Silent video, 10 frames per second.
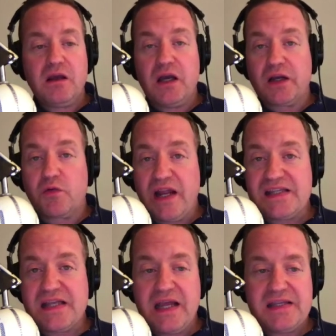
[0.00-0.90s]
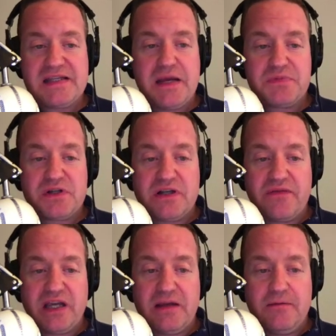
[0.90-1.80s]
creates that ACM
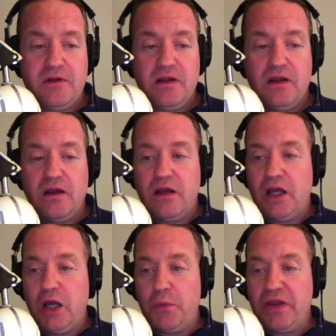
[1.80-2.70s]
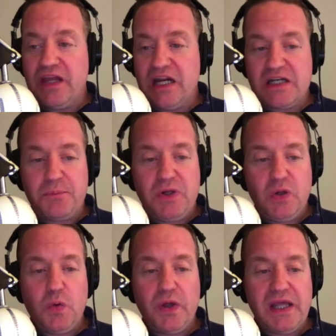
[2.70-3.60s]
certificate. And then it
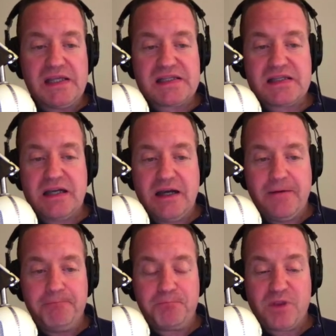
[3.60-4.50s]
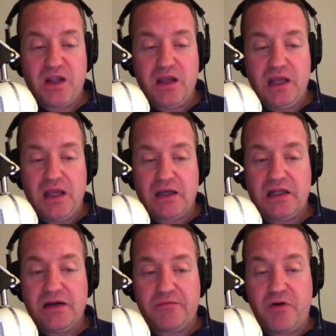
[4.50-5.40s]
deploys a
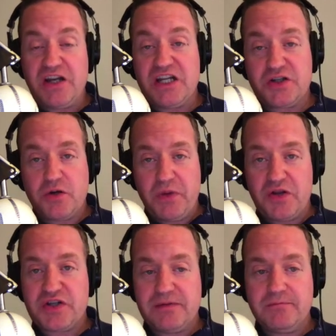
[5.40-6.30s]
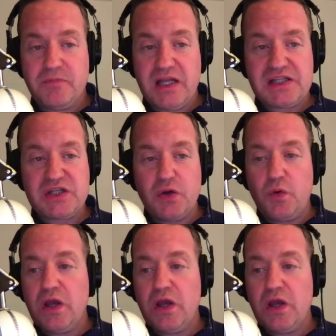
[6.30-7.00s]
CloudFront distribution. And so